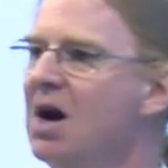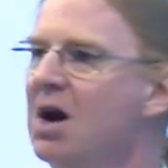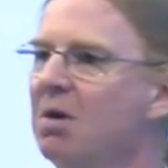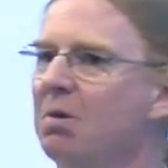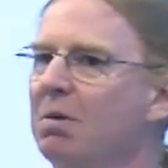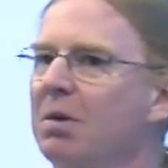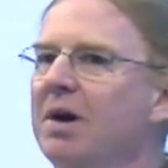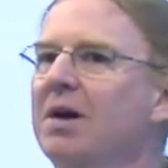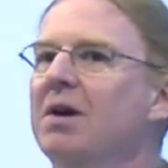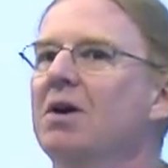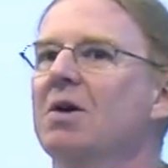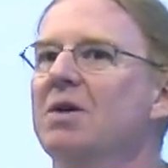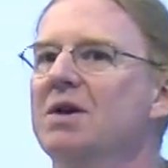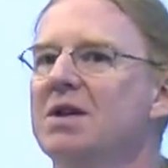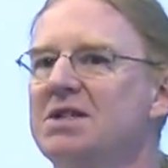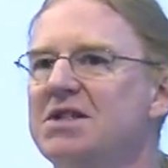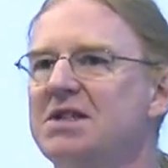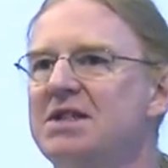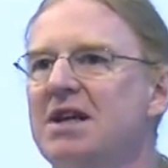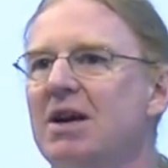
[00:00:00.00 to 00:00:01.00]
where you don't
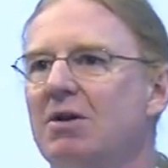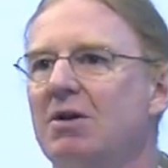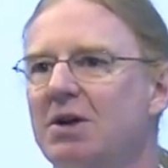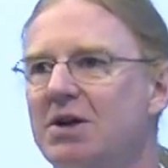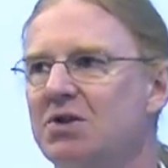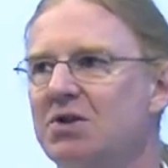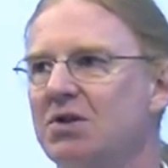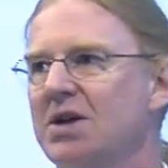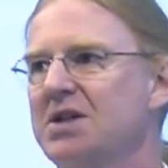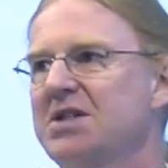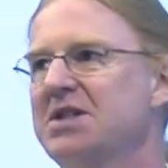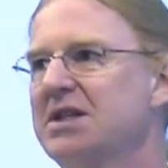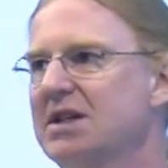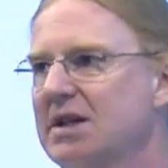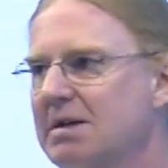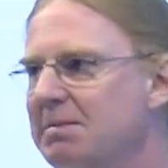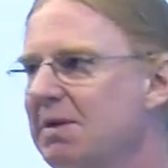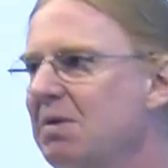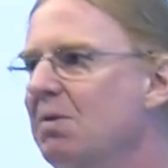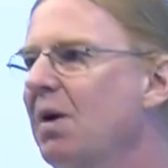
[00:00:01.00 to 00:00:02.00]
necessarily trust it
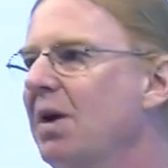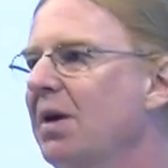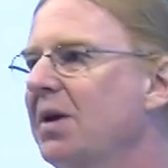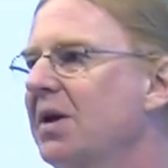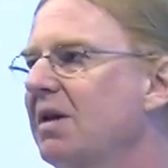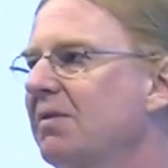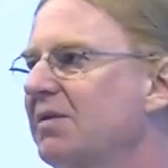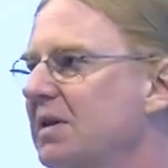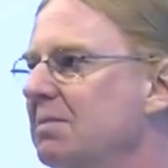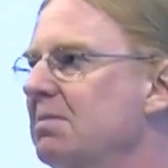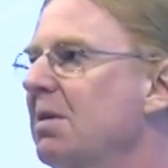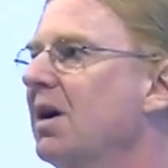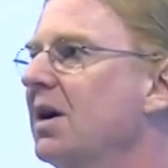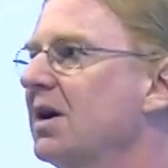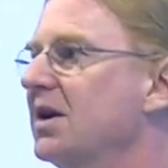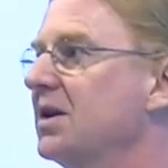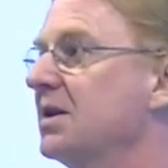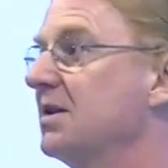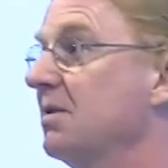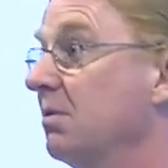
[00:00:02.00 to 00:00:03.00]
to be well enough
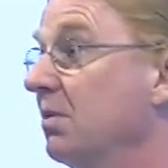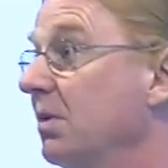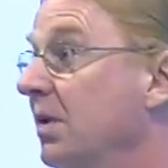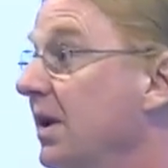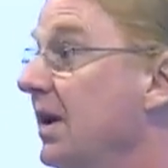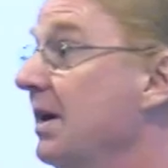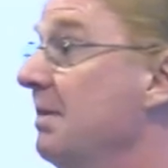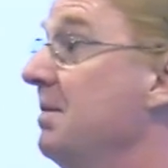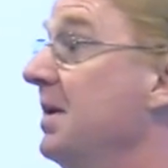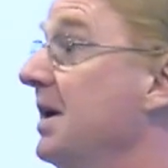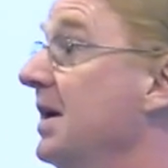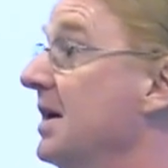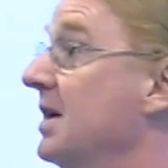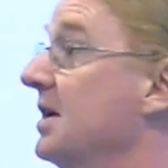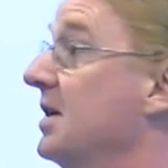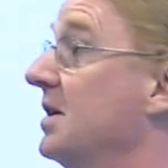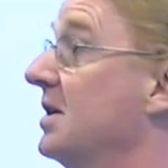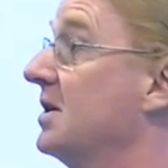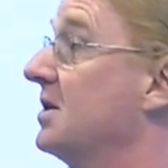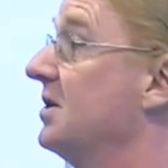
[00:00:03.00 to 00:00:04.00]
debugged to really
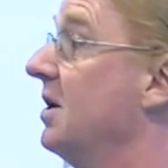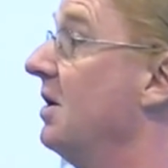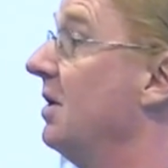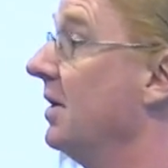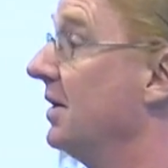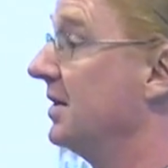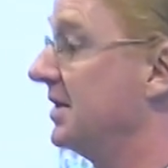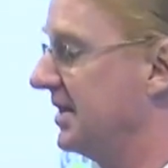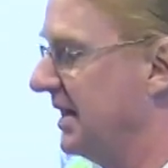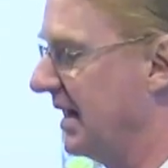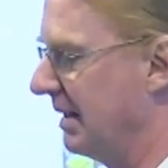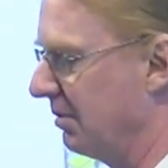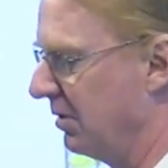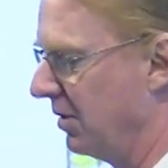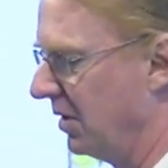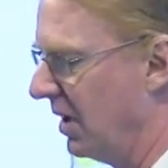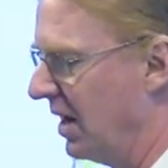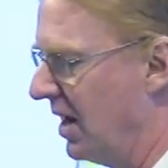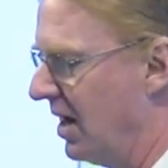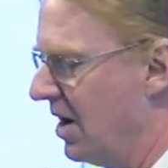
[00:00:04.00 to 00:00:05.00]
be solid,
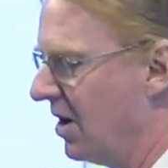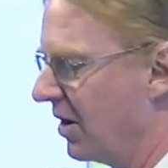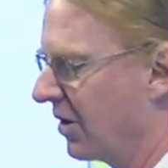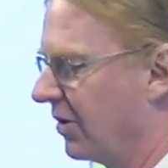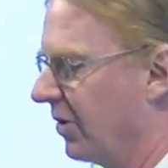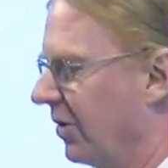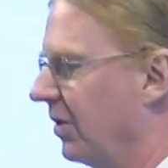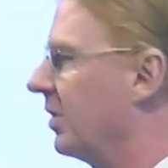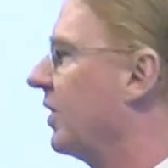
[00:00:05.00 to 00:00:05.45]
stable kernel